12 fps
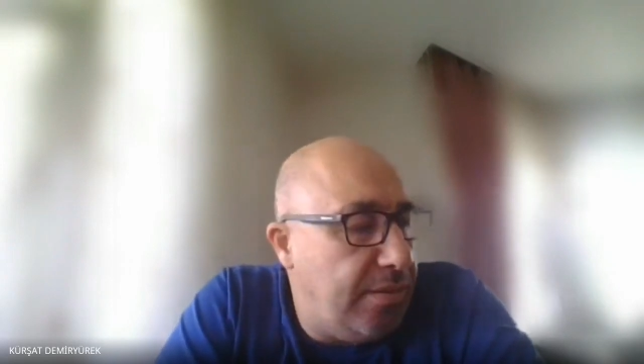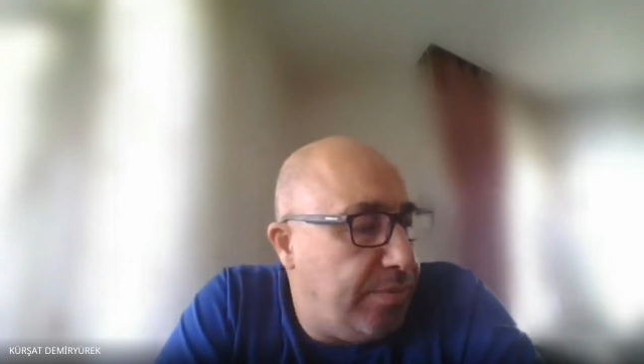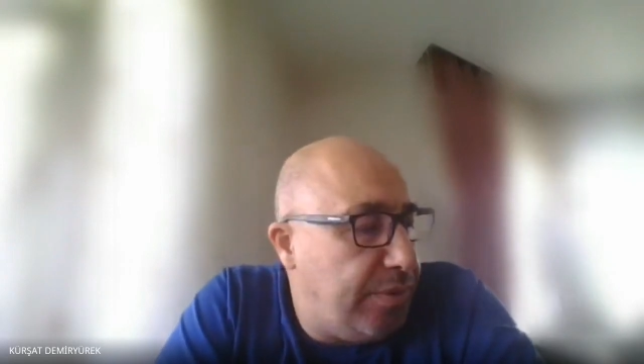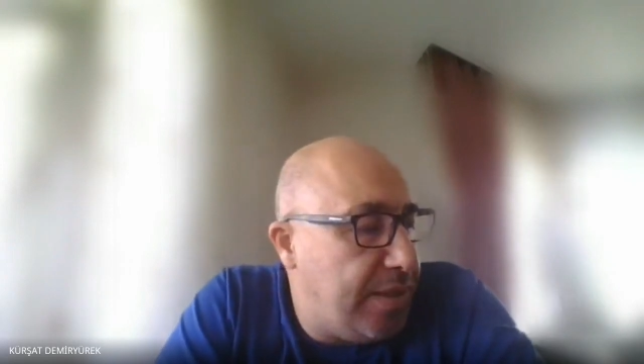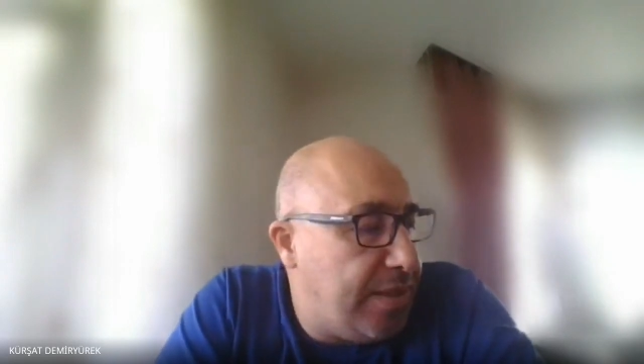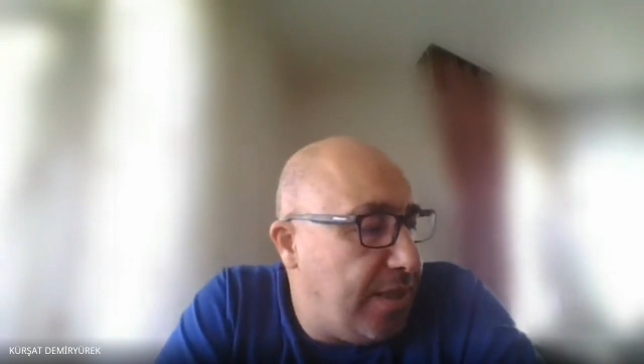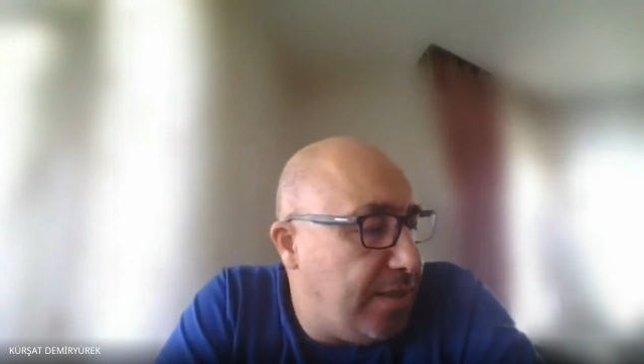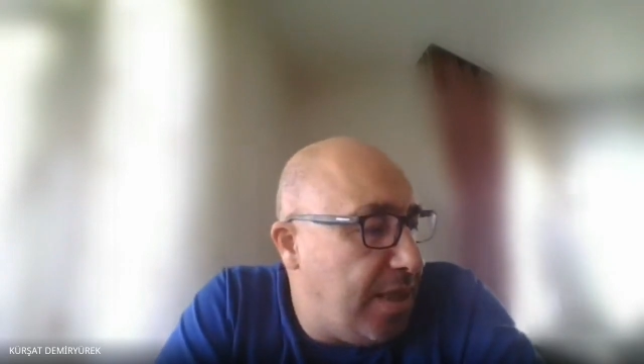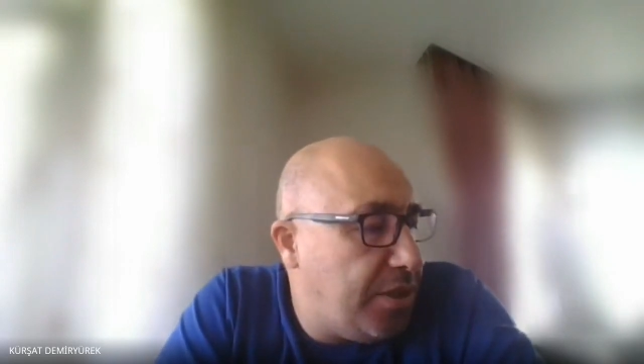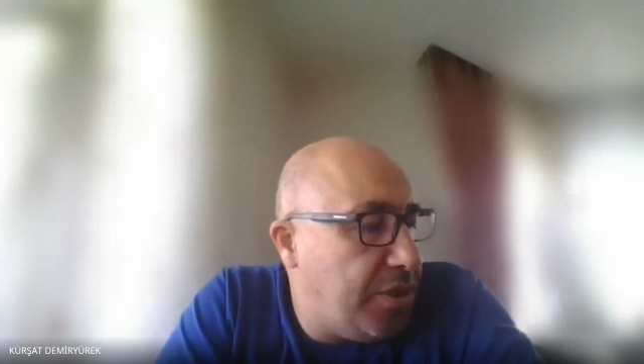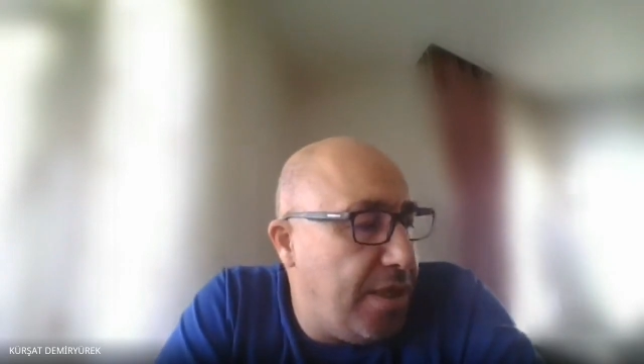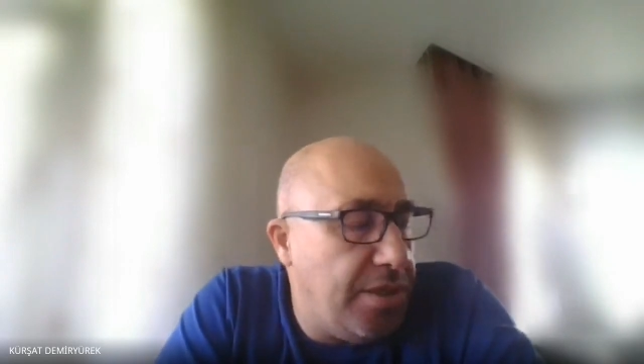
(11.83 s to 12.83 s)

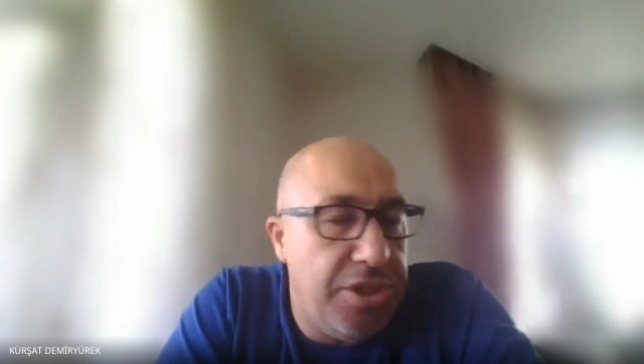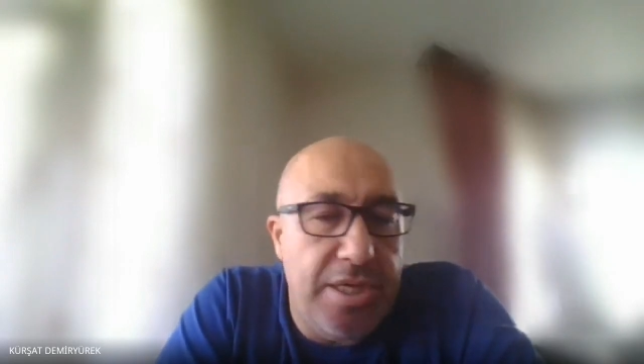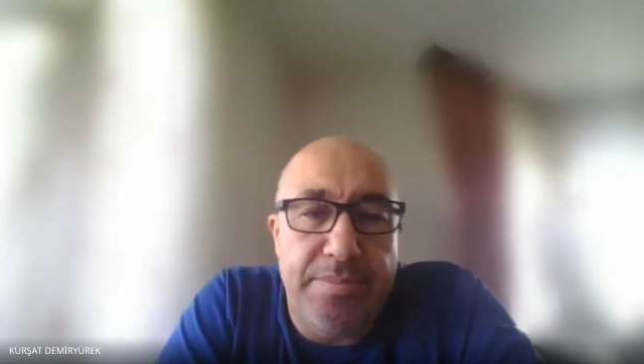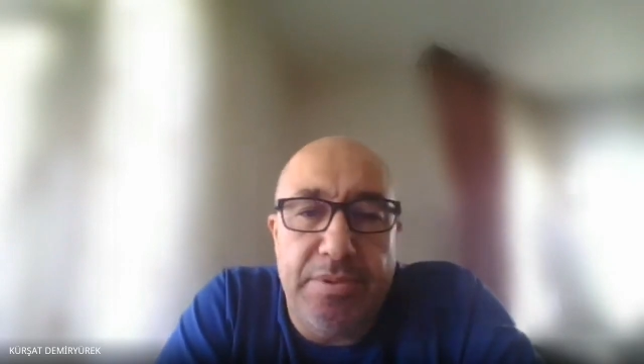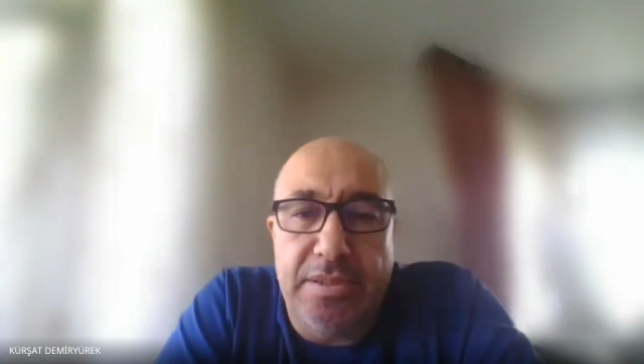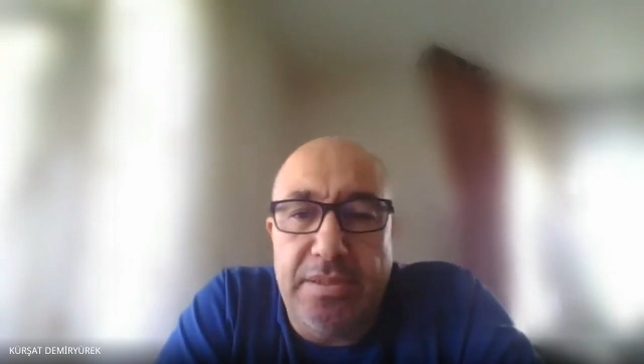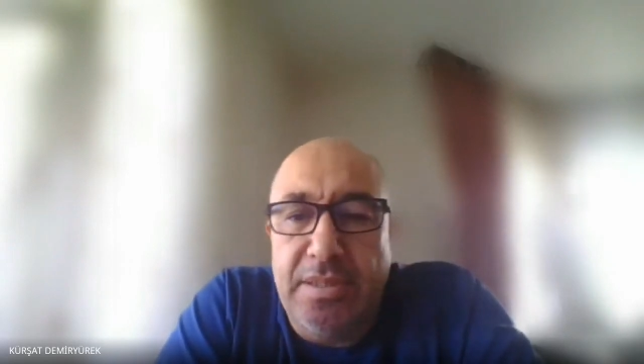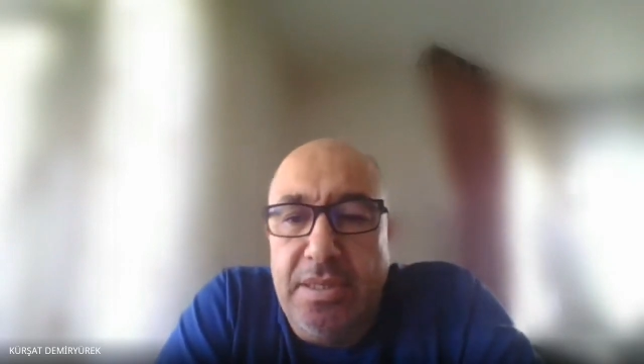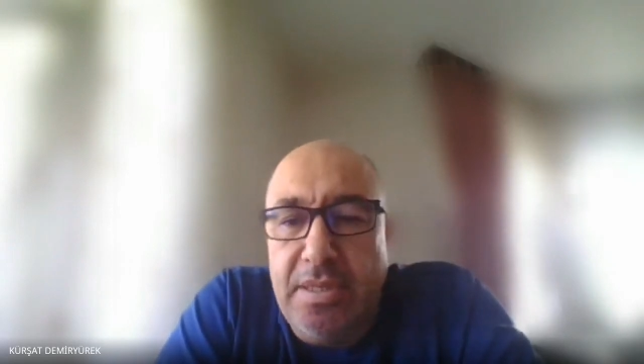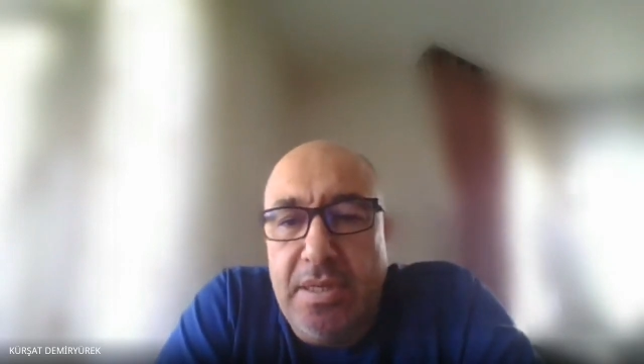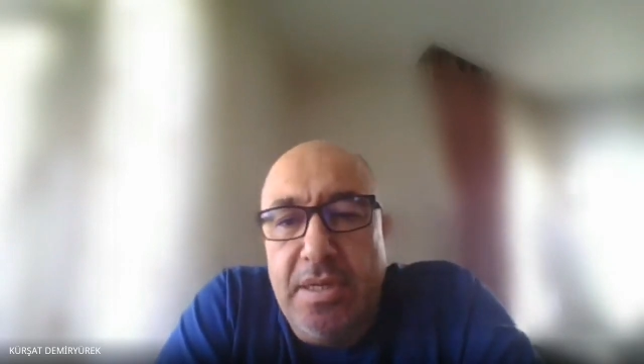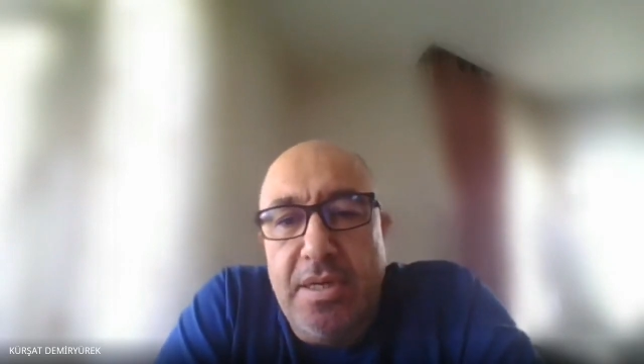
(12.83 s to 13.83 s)
presentation and chapter,
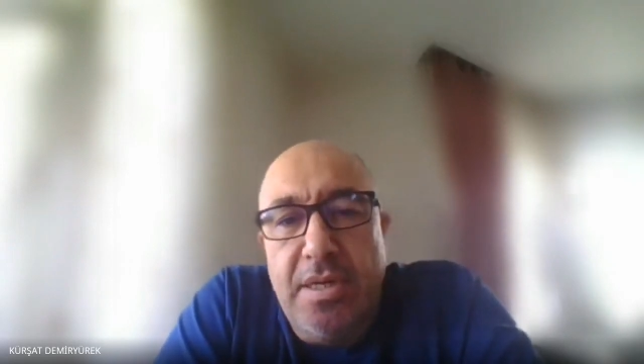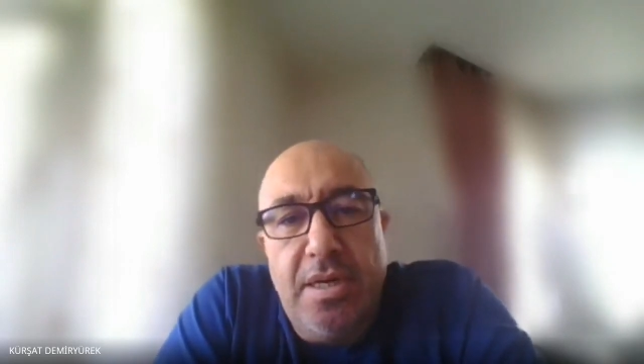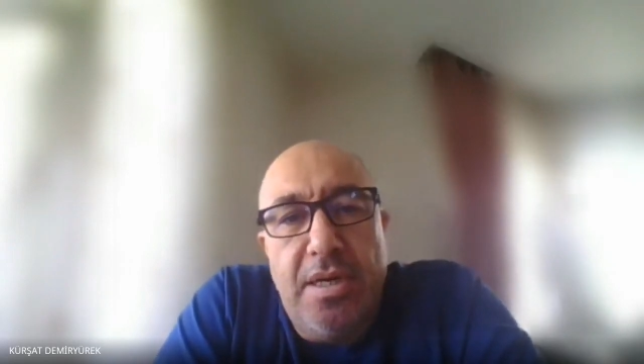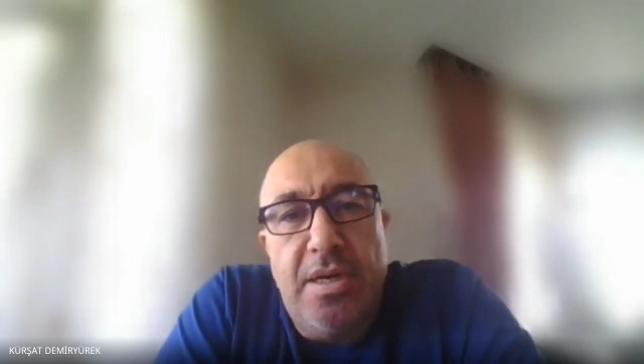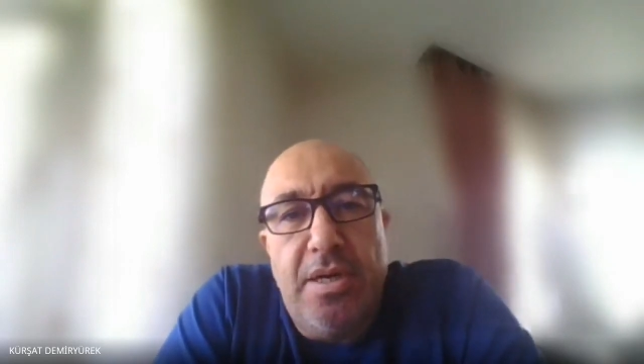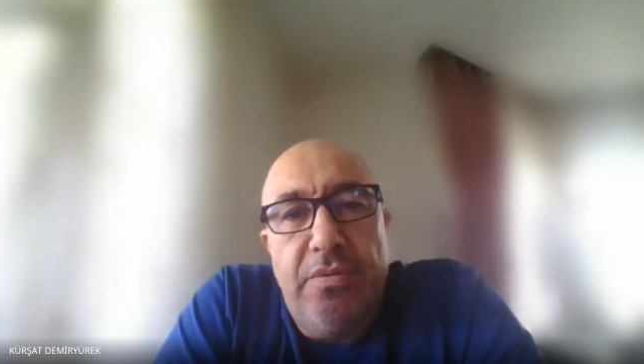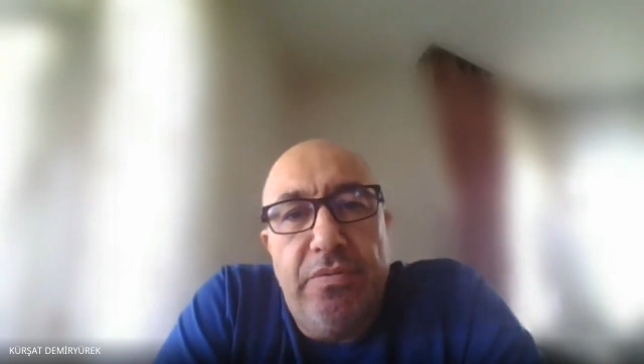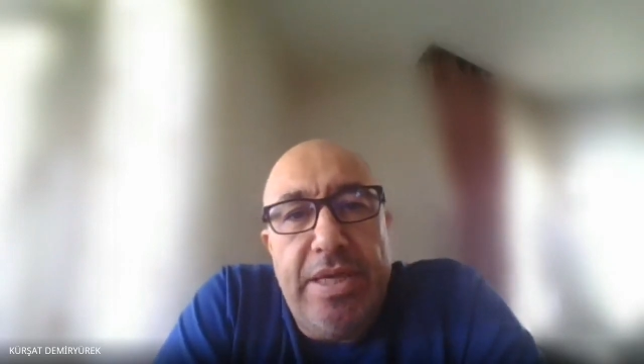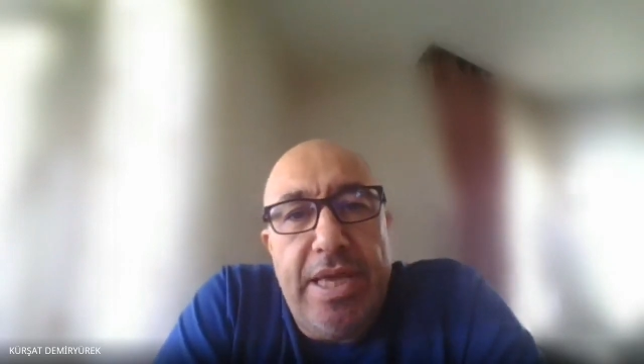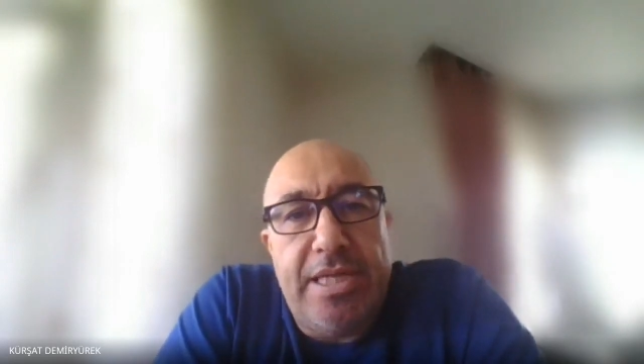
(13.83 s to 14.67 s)
we